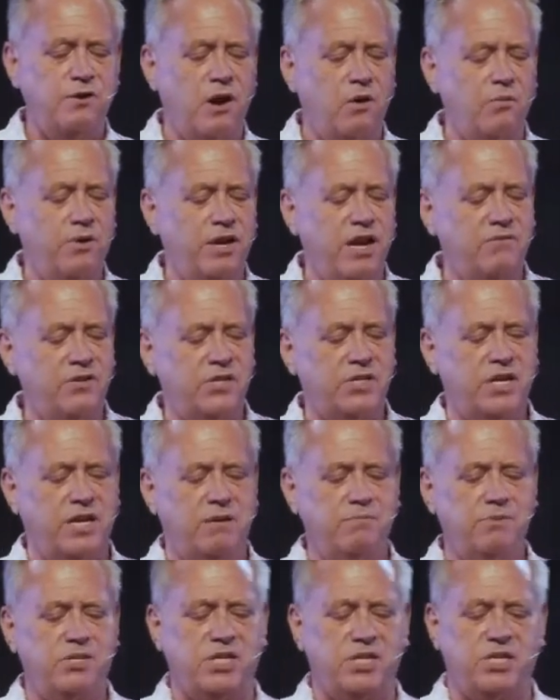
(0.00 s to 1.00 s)
one ever
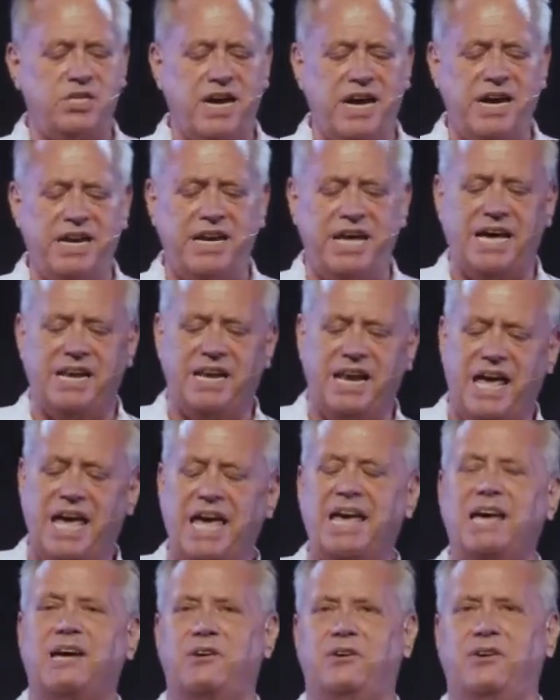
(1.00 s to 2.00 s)
seems to say it out
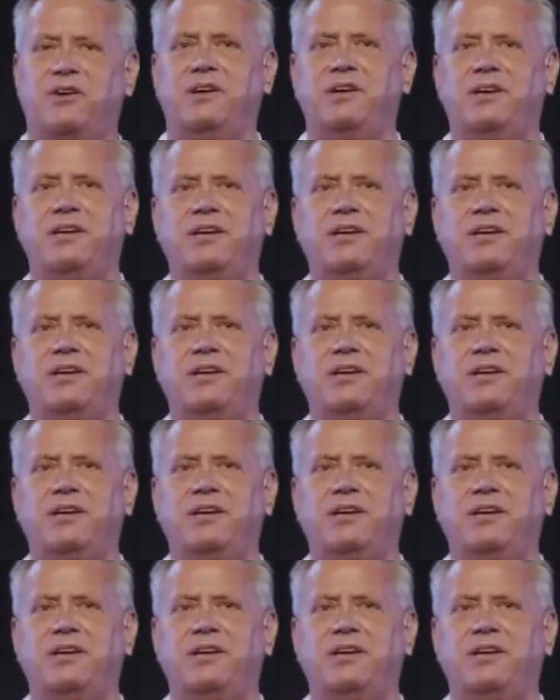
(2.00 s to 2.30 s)
loud